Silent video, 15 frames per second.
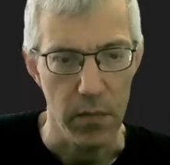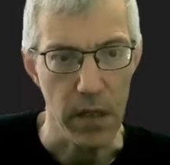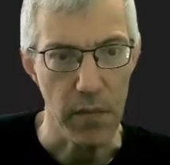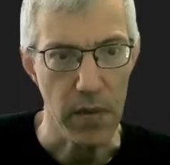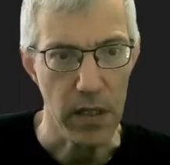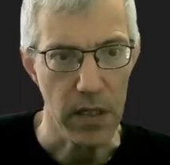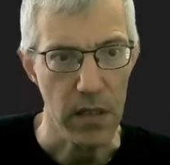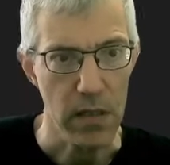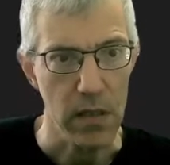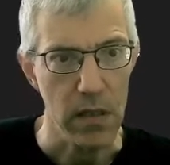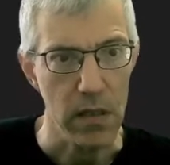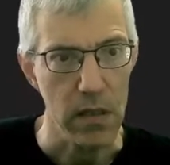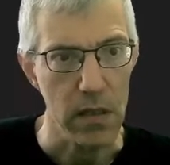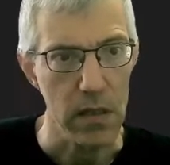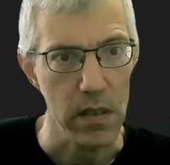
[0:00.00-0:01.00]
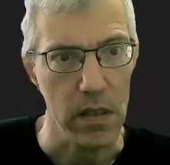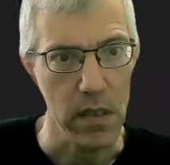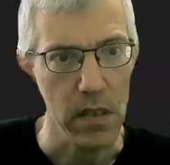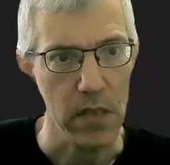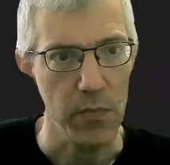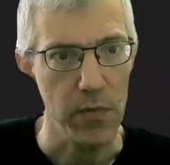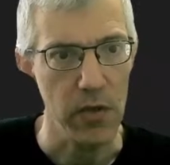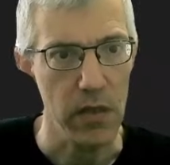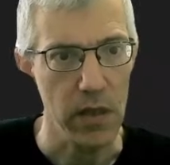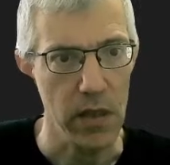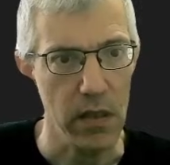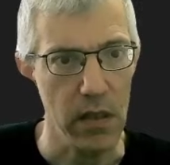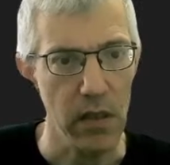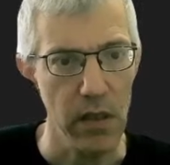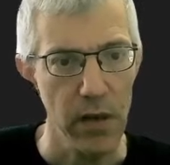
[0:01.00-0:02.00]
maybe
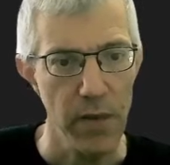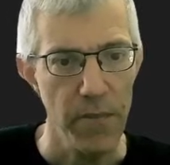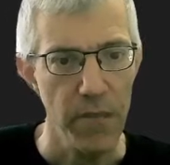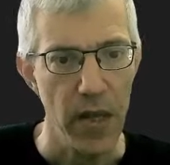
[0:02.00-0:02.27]
60%,